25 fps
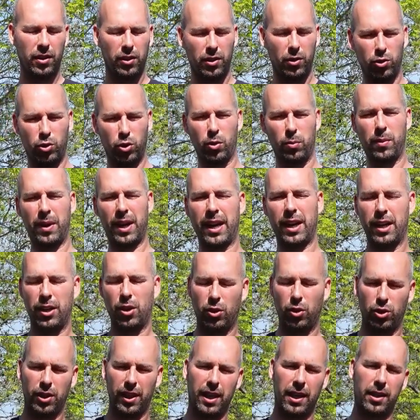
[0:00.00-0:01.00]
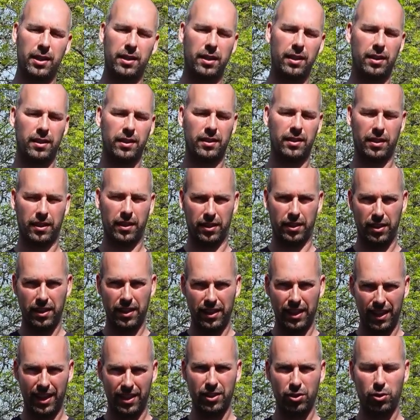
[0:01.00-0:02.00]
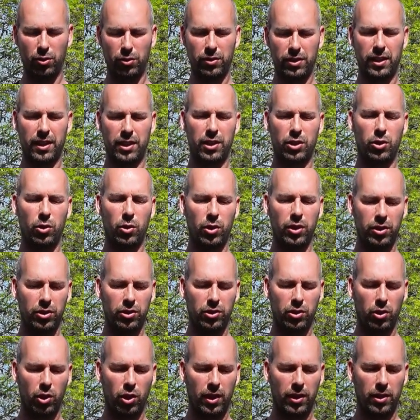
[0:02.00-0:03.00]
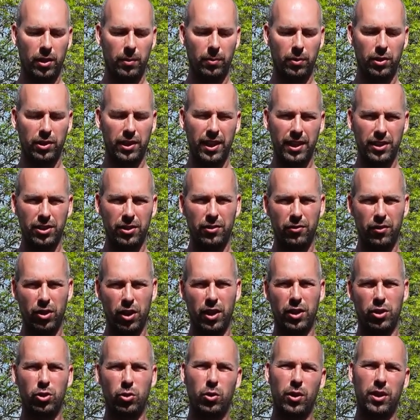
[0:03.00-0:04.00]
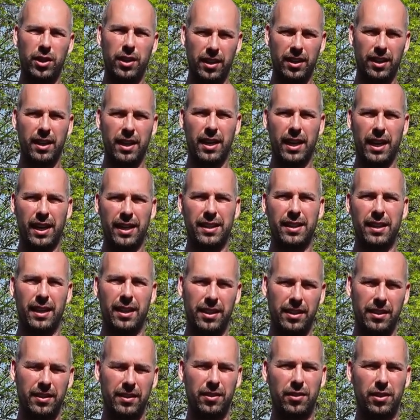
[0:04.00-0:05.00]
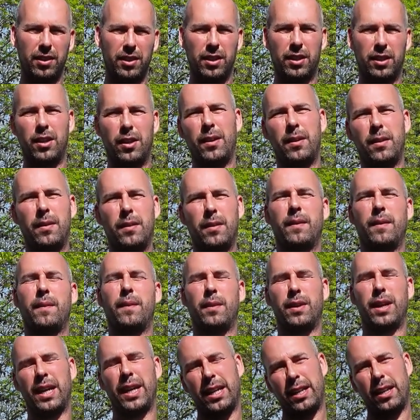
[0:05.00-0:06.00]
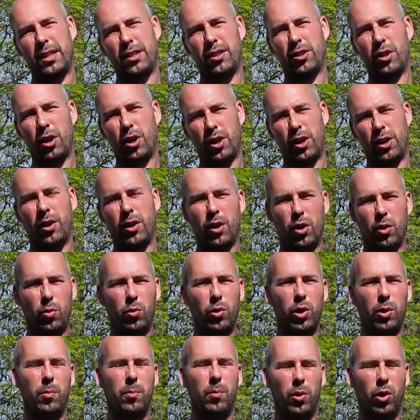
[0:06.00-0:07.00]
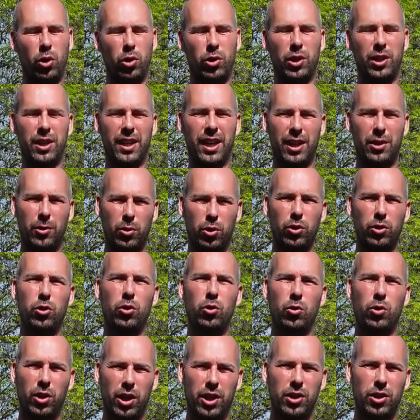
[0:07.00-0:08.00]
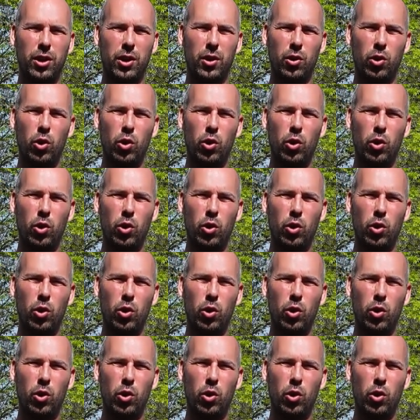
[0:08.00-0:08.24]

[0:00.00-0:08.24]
you're planning your gate, and you think you'll install the protective conduit, and then the gate installer will pull the cable through later.